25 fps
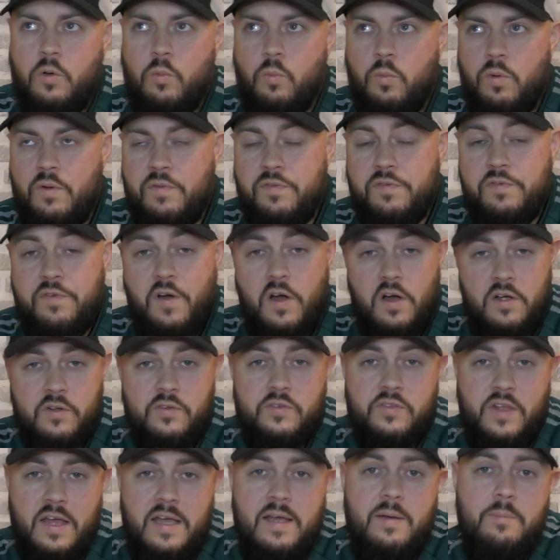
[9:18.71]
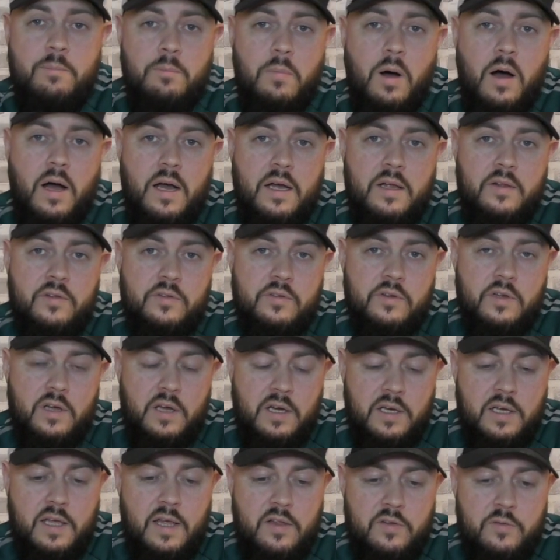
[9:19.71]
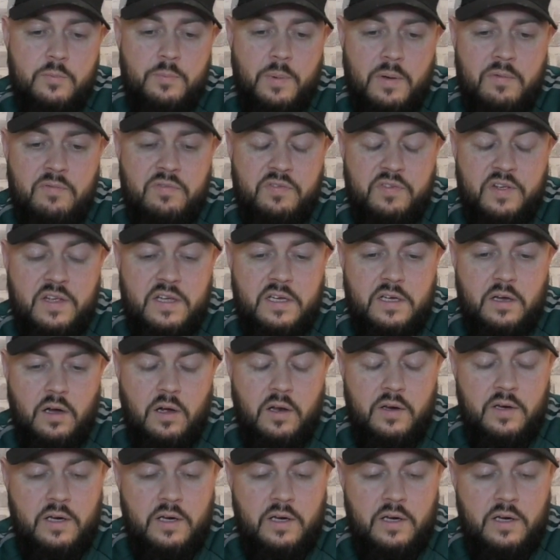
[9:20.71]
with Thursday in mind against Benfica.